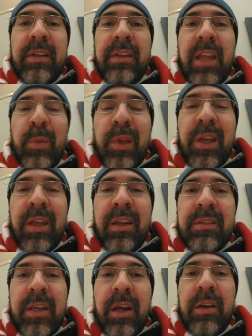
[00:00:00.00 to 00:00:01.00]
Nathan
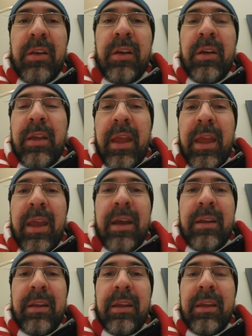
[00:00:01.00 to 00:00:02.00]
MacKinnon's there,
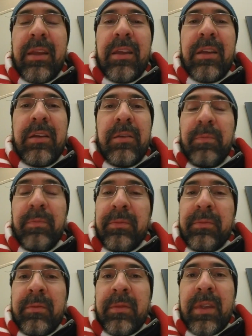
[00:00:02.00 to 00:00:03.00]
and he
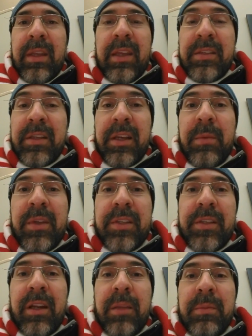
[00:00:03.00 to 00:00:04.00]
isn't going to
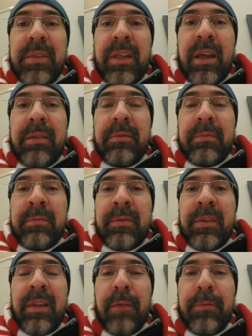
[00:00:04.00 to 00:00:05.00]
miss on an empty net.
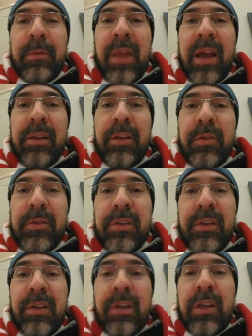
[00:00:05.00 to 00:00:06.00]
Not from that close.
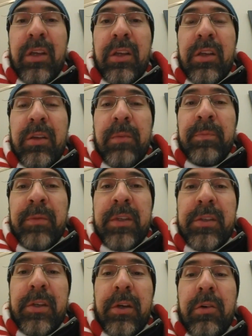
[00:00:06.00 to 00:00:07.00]

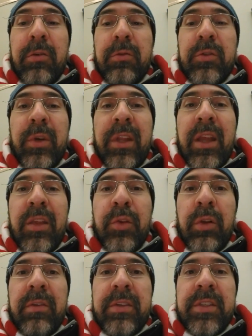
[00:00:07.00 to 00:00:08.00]
So, 28th
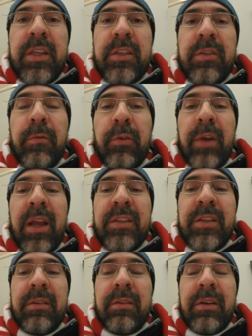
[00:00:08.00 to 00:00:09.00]
goal of the season for
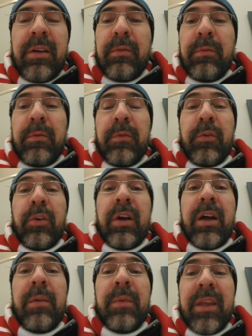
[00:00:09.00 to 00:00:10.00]

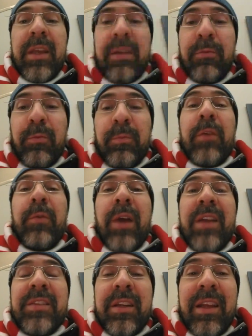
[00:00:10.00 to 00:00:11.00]
MacKinnon.
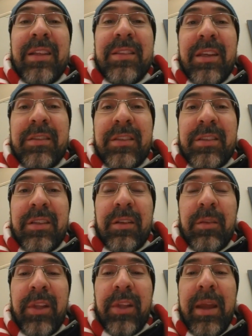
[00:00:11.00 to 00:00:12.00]
Rantanen gets the assist on
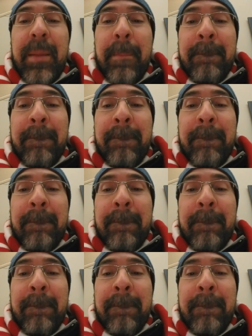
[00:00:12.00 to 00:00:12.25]
the play.